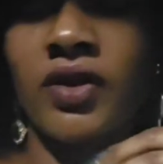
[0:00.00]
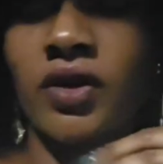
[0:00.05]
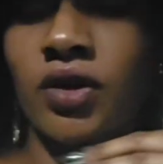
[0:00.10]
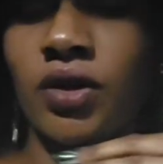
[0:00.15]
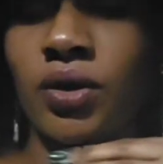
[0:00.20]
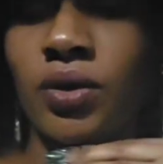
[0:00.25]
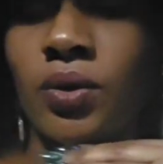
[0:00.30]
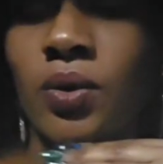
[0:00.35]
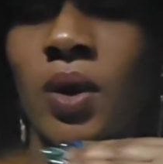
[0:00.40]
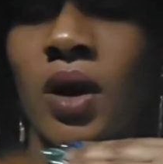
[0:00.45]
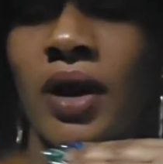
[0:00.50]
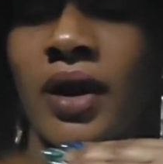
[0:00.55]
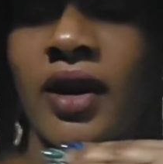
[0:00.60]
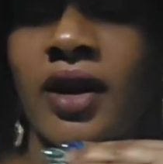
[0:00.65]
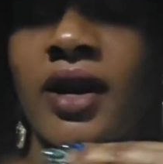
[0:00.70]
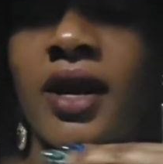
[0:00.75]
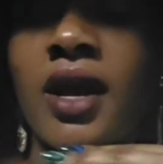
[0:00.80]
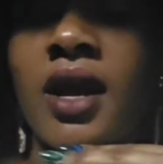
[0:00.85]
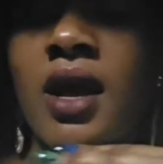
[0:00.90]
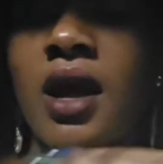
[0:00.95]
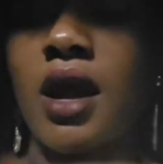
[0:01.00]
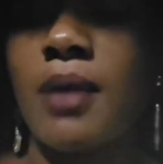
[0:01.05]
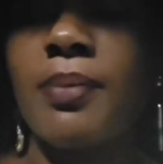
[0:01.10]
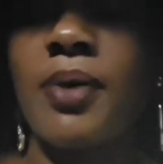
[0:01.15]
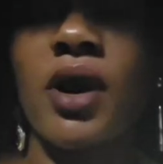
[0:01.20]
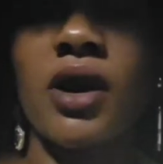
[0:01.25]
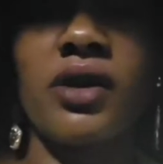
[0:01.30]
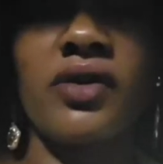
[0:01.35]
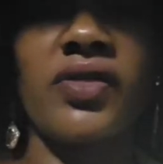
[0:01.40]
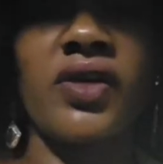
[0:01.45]
whether you are a
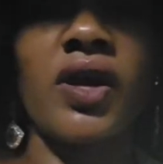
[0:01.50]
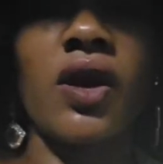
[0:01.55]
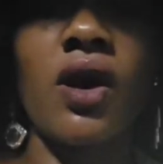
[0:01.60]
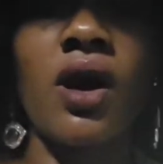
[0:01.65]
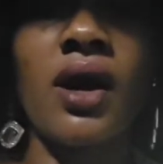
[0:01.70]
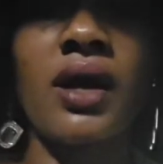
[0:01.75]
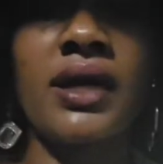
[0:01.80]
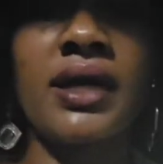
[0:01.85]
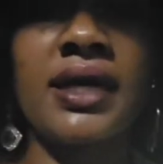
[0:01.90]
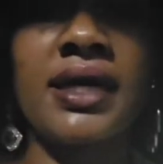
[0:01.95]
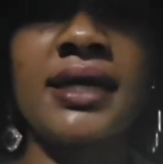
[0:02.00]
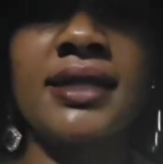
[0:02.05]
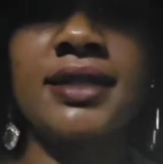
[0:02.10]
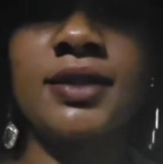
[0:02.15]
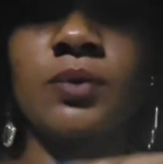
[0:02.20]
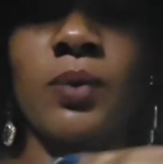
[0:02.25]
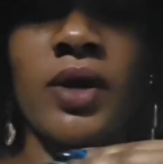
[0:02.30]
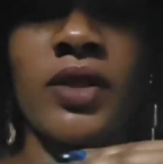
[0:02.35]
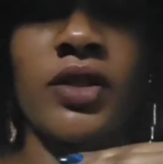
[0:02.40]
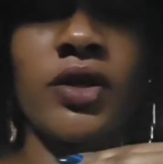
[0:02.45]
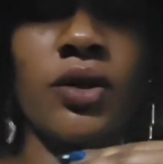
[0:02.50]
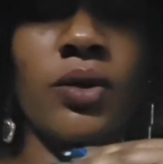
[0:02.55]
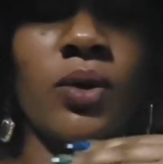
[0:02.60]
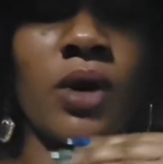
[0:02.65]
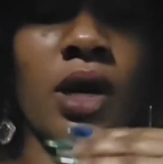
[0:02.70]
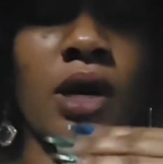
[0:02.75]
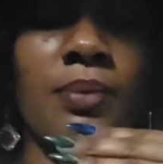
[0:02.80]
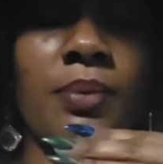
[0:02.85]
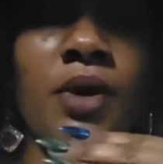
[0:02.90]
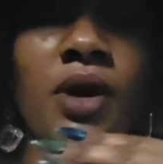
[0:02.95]
part of the audience, whether
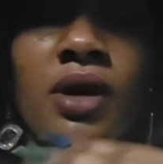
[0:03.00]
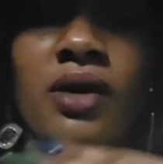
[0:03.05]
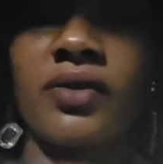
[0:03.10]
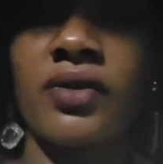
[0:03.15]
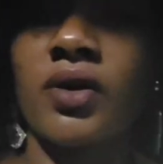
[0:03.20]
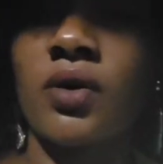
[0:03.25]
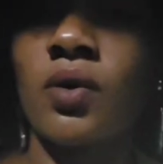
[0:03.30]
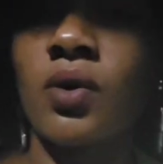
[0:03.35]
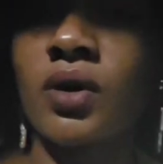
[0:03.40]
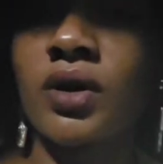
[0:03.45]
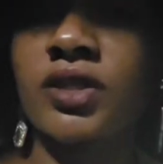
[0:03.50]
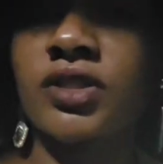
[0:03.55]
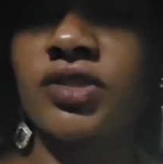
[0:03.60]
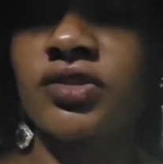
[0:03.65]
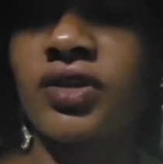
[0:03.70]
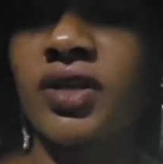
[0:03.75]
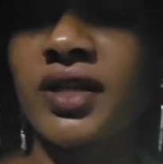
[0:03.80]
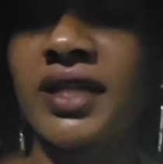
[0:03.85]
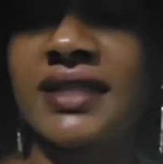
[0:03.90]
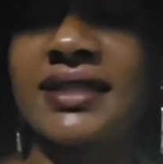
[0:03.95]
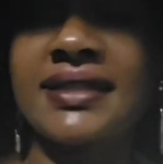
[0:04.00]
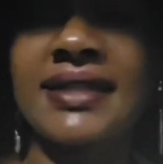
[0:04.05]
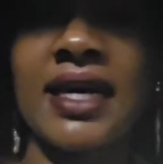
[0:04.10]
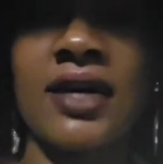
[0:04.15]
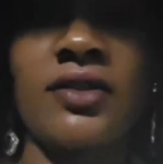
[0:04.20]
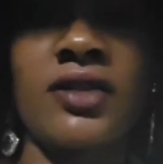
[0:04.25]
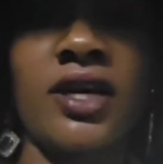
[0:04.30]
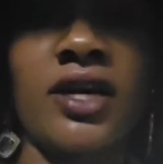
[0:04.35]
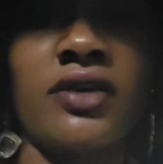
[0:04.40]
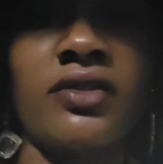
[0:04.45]
you are a part of the orchestra that's
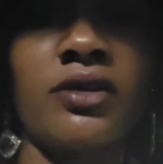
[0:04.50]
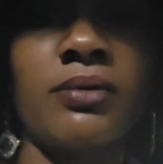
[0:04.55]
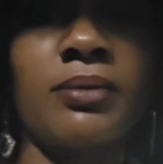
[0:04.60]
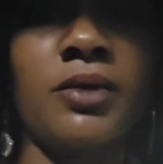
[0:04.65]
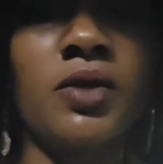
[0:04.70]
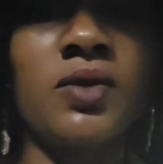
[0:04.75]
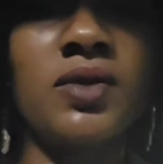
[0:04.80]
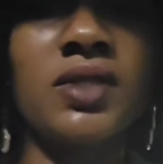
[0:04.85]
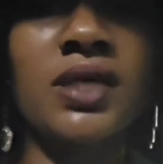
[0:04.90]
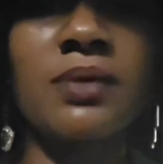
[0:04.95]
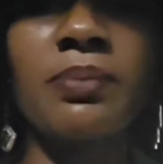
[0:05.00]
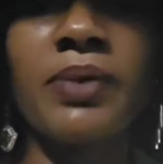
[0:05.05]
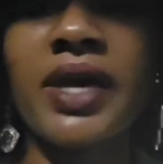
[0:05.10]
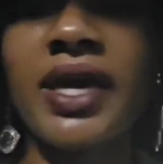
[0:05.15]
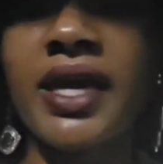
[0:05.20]
down there in the music